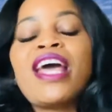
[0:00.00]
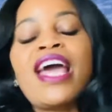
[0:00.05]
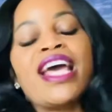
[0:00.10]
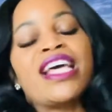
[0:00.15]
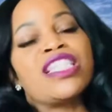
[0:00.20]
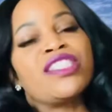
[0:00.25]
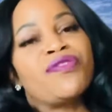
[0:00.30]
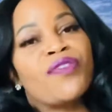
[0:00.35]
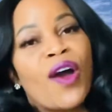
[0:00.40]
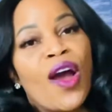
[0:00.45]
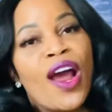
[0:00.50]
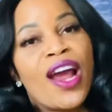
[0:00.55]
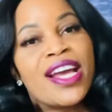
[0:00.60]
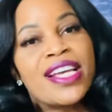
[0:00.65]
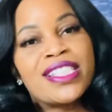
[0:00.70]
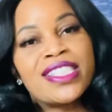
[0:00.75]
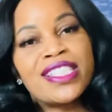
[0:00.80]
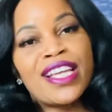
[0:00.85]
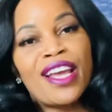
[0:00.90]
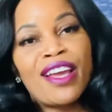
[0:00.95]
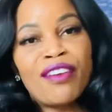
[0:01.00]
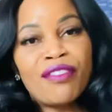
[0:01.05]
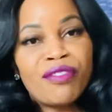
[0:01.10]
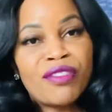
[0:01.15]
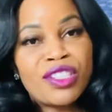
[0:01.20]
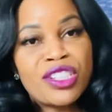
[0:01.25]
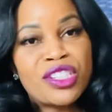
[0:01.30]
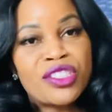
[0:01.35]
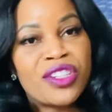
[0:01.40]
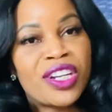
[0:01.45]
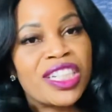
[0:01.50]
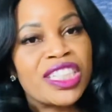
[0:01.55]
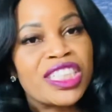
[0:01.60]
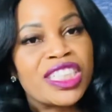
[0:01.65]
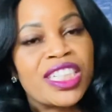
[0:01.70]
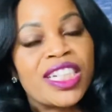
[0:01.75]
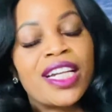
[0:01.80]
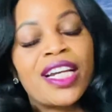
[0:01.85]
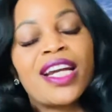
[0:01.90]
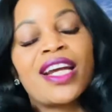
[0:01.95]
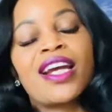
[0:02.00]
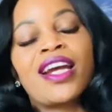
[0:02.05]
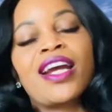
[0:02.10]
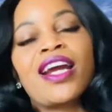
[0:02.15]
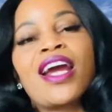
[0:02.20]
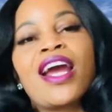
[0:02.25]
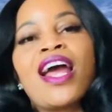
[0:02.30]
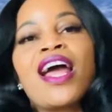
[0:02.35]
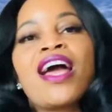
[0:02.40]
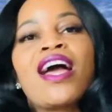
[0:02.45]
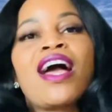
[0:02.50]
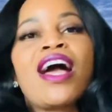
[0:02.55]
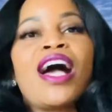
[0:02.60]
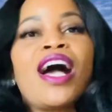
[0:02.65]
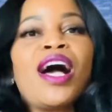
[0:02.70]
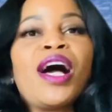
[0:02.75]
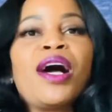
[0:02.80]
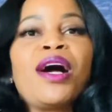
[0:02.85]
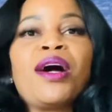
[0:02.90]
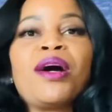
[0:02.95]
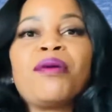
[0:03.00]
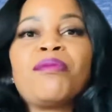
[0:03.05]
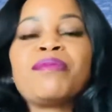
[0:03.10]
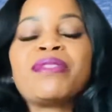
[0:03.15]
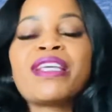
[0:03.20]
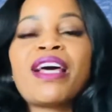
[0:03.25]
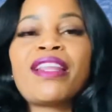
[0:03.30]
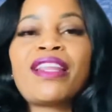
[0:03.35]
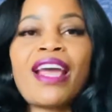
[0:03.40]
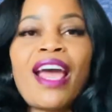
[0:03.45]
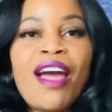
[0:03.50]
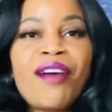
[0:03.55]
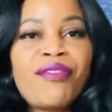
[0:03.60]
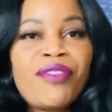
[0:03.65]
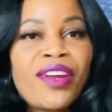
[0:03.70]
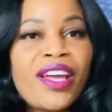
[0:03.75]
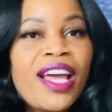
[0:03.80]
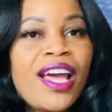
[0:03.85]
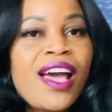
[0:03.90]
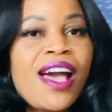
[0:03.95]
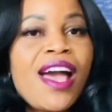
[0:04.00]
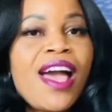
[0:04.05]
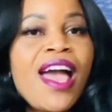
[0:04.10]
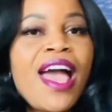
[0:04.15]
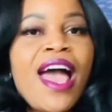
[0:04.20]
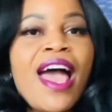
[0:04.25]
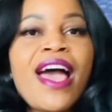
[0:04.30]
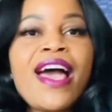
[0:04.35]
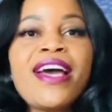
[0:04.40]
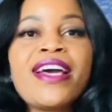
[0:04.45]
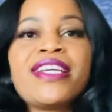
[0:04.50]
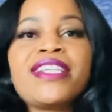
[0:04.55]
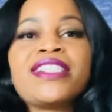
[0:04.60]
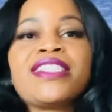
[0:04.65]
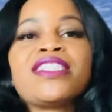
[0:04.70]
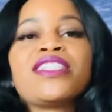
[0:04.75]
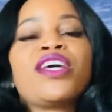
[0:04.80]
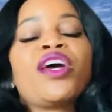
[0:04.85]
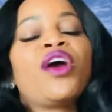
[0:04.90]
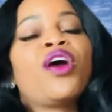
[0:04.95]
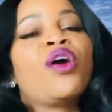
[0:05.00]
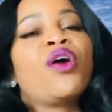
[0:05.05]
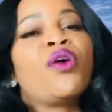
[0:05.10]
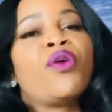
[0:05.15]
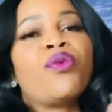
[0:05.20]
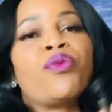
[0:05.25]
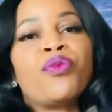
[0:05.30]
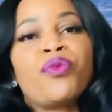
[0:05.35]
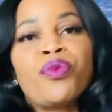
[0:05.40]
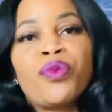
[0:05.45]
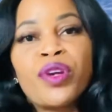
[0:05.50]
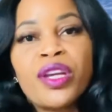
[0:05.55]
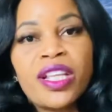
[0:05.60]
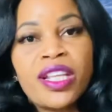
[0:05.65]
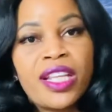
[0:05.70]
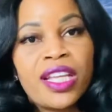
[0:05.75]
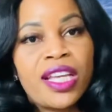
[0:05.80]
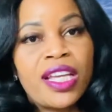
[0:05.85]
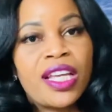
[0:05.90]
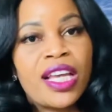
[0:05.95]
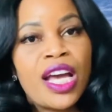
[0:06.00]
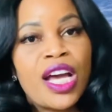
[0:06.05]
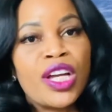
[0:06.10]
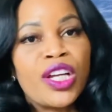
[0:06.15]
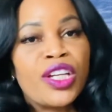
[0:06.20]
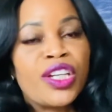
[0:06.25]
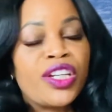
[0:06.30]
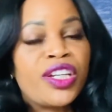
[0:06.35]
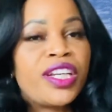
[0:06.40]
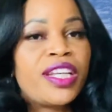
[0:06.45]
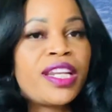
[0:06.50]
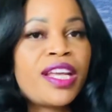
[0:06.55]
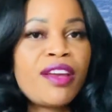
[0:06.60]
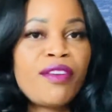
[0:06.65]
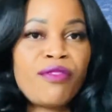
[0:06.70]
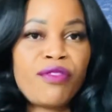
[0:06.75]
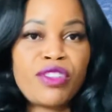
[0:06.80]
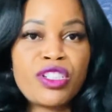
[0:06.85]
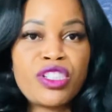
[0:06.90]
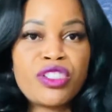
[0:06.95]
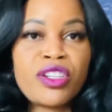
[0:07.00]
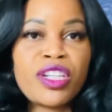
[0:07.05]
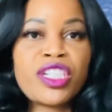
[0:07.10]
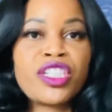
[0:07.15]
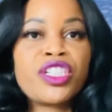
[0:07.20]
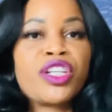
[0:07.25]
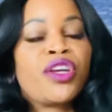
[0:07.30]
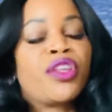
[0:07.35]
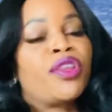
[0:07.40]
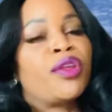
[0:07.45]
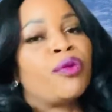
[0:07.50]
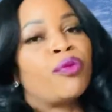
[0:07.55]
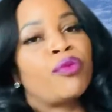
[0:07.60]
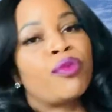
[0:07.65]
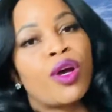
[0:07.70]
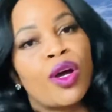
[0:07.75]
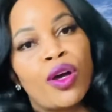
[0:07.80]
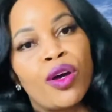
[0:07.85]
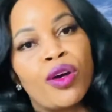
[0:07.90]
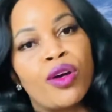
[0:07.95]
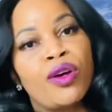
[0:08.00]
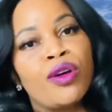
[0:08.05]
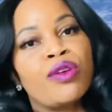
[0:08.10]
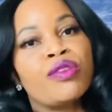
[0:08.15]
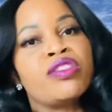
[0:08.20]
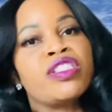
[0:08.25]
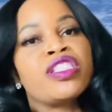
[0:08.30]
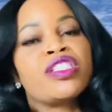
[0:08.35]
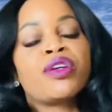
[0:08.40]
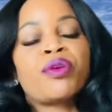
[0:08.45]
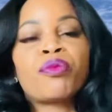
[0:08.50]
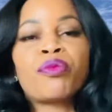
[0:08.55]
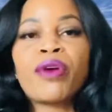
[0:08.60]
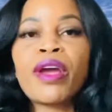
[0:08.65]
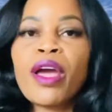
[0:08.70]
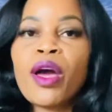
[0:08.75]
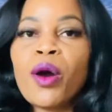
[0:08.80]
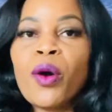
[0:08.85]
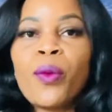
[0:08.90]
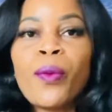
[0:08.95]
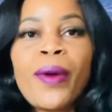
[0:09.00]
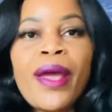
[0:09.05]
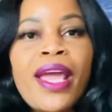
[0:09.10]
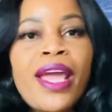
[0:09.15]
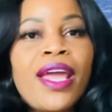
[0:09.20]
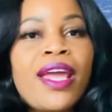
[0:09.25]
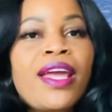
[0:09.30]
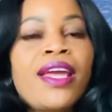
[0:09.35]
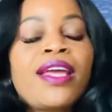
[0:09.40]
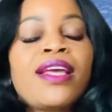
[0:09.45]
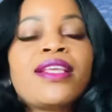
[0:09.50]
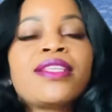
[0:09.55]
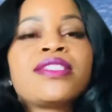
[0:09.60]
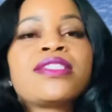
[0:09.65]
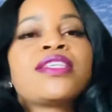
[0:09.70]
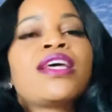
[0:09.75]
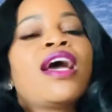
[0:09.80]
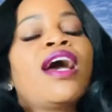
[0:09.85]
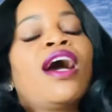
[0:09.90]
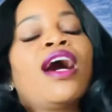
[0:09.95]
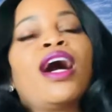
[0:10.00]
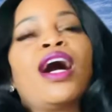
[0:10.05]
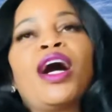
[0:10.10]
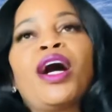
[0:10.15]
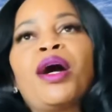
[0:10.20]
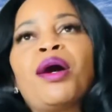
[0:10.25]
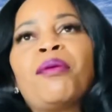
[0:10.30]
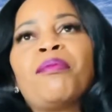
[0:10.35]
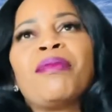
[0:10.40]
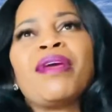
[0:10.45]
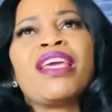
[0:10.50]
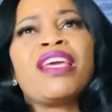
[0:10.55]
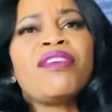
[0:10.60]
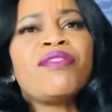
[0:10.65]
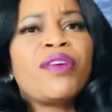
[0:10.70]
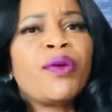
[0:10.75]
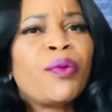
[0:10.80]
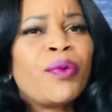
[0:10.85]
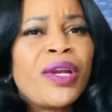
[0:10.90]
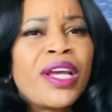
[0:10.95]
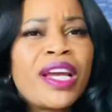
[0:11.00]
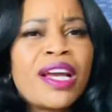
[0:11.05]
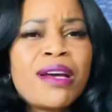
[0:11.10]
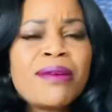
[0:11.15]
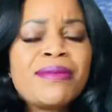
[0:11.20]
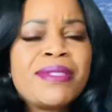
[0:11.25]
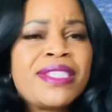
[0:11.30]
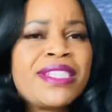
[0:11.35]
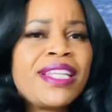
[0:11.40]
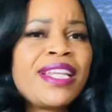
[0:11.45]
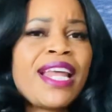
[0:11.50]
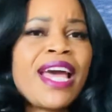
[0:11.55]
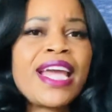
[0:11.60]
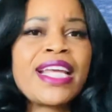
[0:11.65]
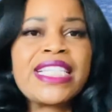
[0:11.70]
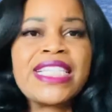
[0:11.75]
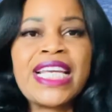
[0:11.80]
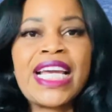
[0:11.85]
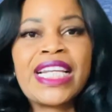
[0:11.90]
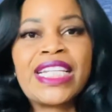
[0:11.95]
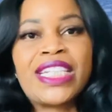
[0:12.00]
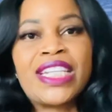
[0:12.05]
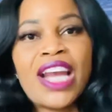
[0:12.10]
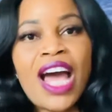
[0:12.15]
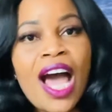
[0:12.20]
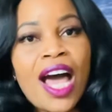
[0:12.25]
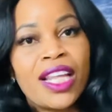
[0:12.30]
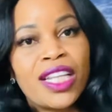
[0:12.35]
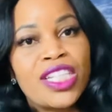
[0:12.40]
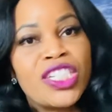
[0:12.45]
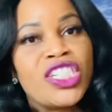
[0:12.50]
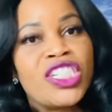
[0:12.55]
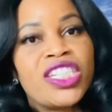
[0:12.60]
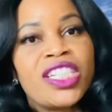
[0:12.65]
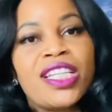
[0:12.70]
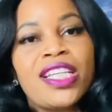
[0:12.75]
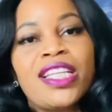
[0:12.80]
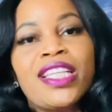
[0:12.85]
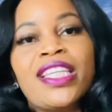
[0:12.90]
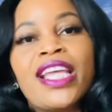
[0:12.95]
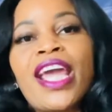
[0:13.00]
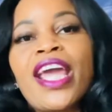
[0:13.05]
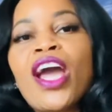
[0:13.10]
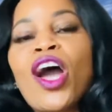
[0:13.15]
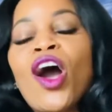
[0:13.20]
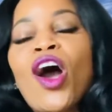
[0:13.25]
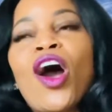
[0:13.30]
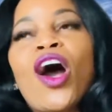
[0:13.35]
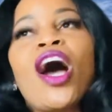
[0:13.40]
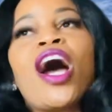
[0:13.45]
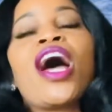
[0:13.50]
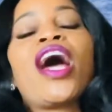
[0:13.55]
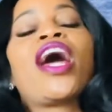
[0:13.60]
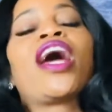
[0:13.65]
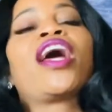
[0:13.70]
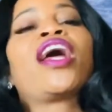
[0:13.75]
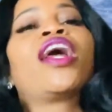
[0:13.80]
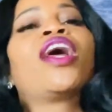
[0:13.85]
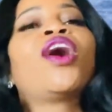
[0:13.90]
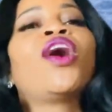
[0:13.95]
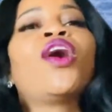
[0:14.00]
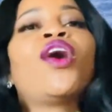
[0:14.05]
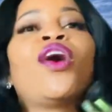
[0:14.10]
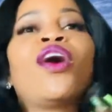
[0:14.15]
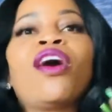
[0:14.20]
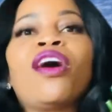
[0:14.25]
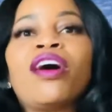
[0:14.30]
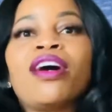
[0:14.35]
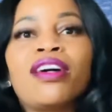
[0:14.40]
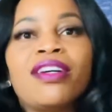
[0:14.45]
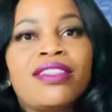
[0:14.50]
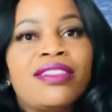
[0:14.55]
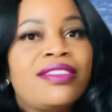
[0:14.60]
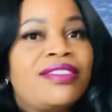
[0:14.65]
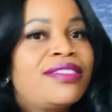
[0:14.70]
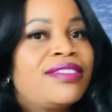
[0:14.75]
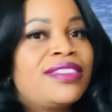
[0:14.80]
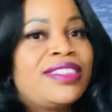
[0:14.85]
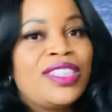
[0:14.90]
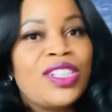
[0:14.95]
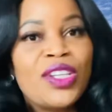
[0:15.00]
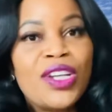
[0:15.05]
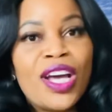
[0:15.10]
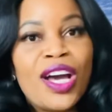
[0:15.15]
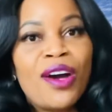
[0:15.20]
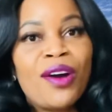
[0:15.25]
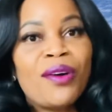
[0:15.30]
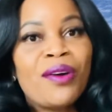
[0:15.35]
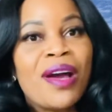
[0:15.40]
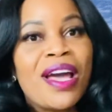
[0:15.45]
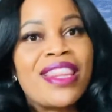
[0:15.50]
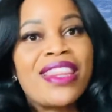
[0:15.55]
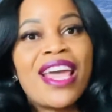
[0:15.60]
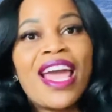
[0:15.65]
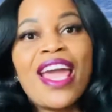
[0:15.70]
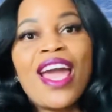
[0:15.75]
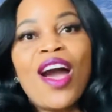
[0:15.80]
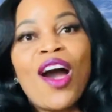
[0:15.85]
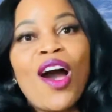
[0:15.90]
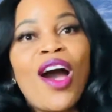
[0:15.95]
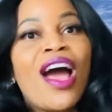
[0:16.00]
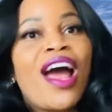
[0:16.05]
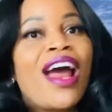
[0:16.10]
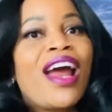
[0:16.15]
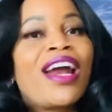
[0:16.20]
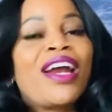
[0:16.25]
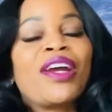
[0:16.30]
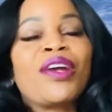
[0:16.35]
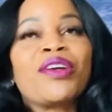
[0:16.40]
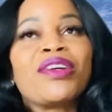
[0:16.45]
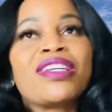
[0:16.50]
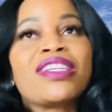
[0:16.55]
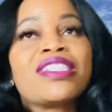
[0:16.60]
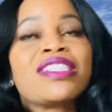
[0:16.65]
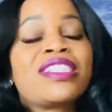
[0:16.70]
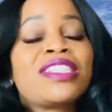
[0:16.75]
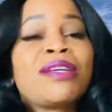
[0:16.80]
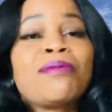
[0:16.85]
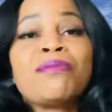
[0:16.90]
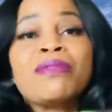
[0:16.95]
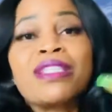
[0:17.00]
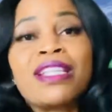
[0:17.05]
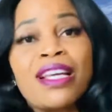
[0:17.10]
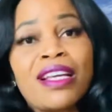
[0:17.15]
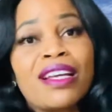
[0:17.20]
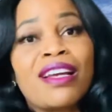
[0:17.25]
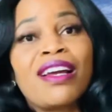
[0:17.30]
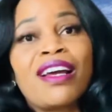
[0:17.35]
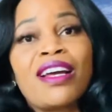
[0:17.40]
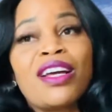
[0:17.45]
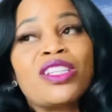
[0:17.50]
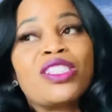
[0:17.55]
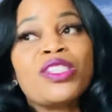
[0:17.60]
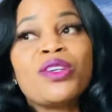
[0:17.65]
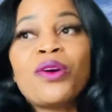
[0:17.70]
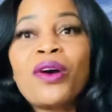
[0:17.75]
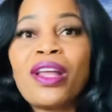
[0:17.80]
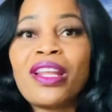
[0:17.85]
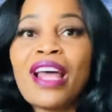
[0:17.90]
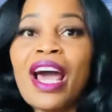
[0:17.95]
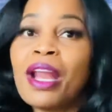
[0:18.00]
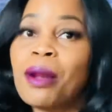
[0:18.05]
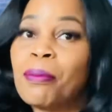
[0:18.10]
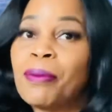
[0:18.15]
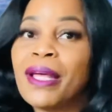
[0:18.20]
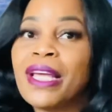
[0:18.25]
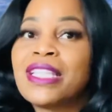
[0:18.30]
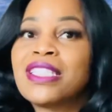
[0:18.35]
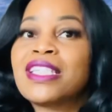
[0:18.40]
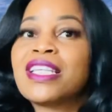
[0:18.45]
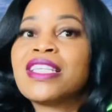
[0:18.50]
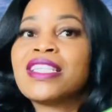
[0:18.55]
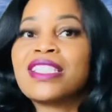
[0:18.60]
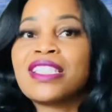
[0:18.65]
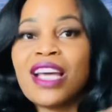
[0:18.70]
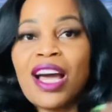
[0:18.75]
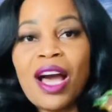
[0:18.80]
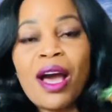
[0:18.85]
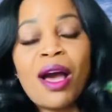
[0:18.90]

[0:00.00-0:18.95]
As far as the infrastructure, um, South Africa has really good infrastructure the roads, the railways, um, even when it comes to like technology, they are, you know, they are some to a lot of places